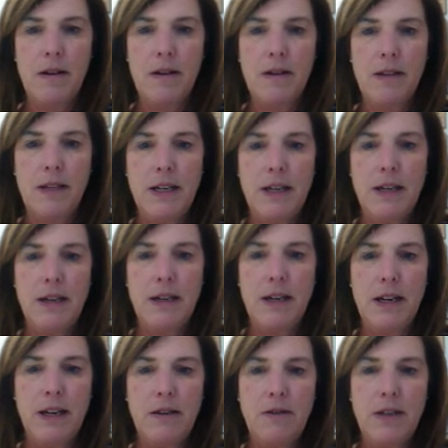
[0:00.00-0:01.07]
let's get
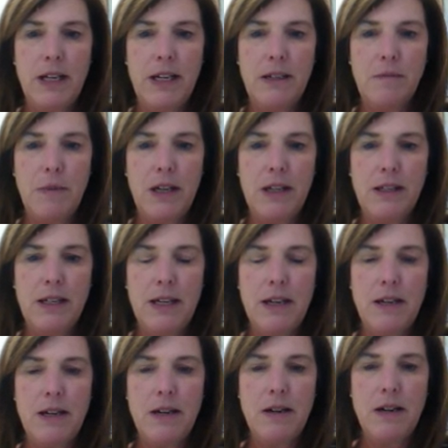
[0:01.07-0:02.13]
another text box
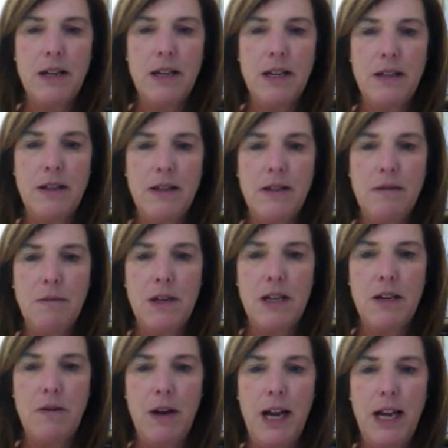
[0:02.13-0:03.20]
down here and get these
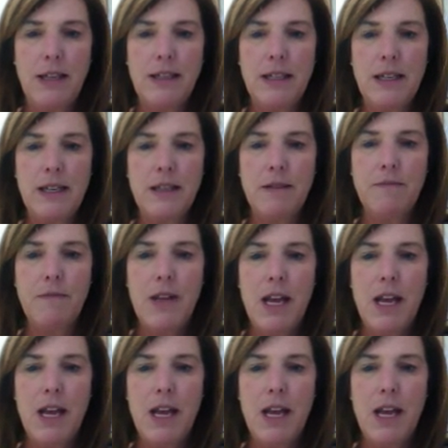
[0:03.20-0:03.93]
amino acids.